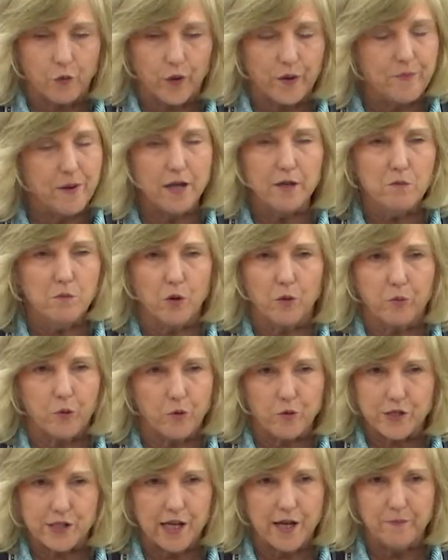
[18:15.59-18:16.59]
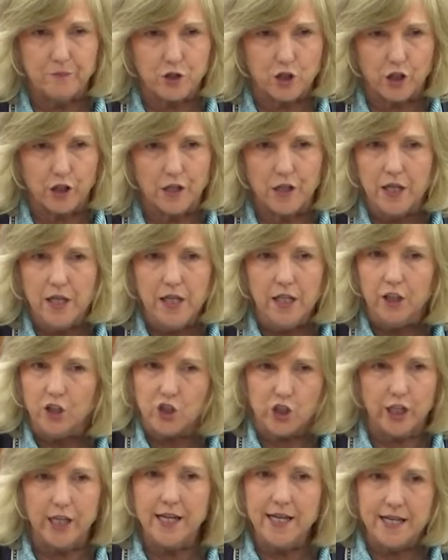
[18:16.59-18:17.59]
rebuttable presumption,
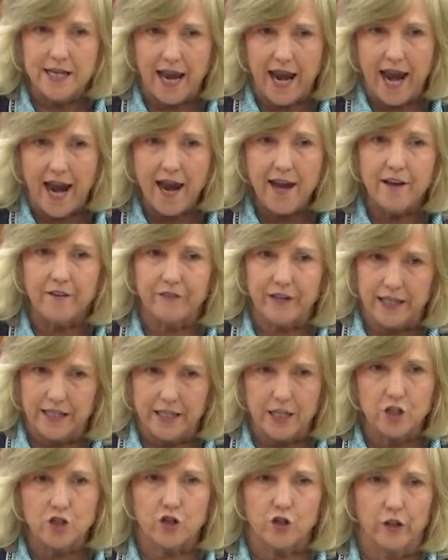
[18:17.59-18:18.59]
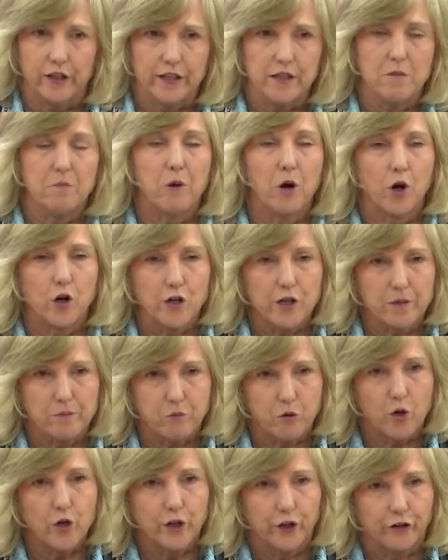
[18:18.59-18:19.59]
she didn't have initially the burden of
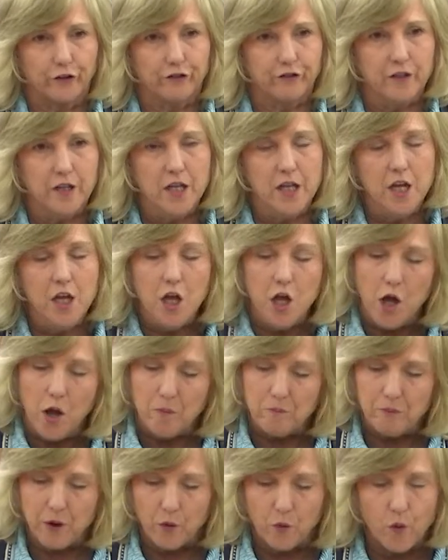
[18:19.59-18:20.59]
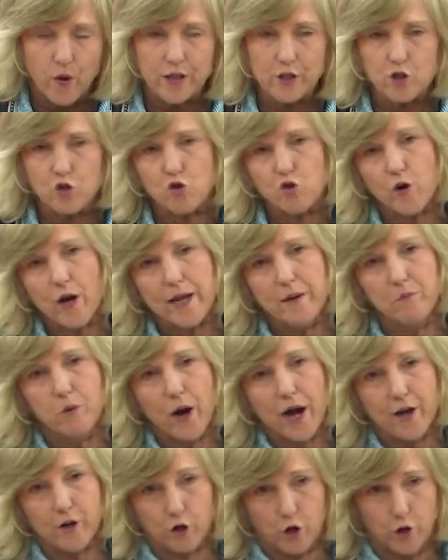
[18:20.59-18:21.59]
proof. But once Trey
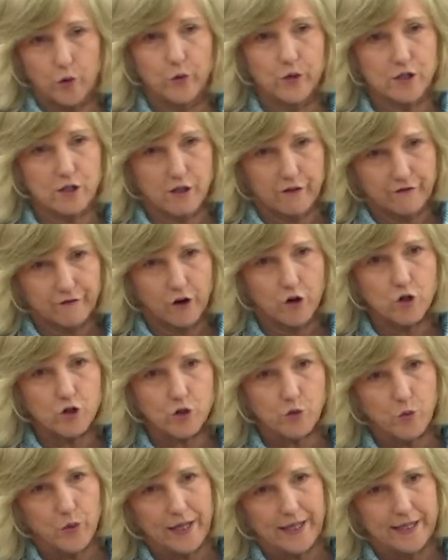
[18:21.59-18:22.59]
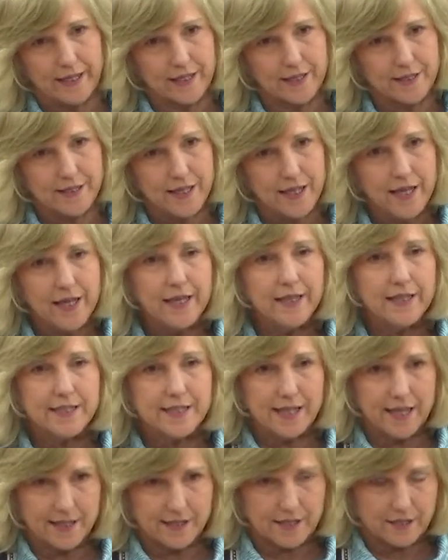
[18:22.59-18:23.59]
Browder, who was the first witness,
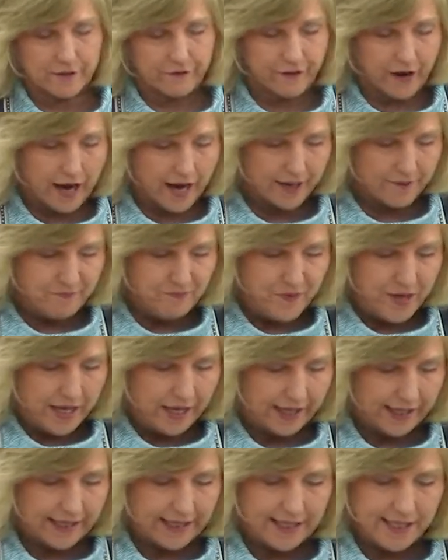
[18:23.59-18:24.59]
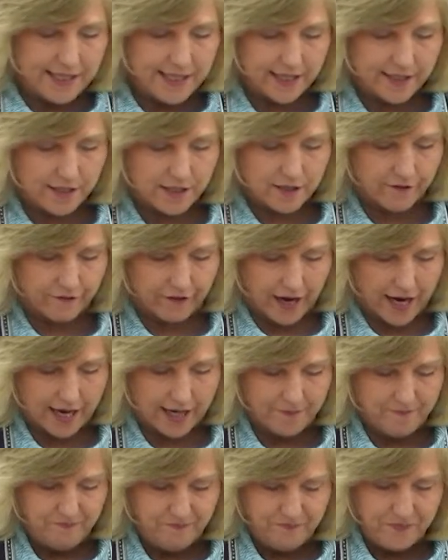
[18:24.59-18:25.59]
testified, and he
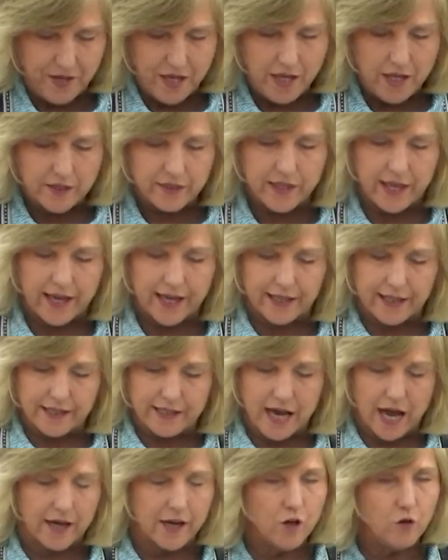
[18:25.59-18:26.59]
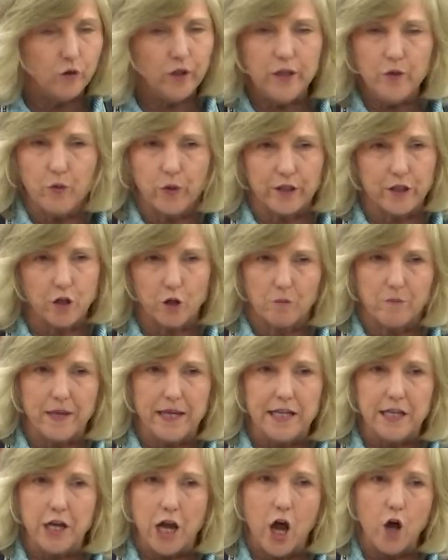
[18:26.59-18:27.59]
testified that not only would there be
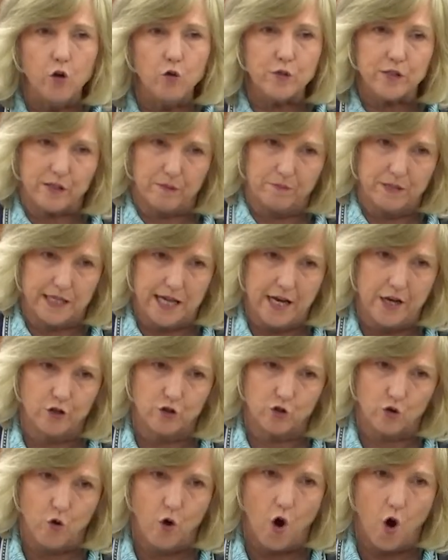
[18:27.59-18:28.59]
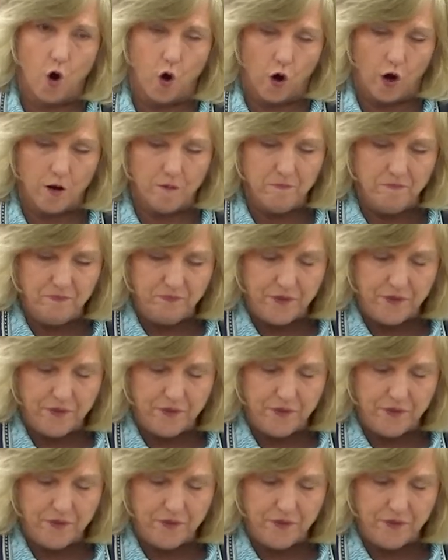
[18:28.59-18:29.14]
no substantial harm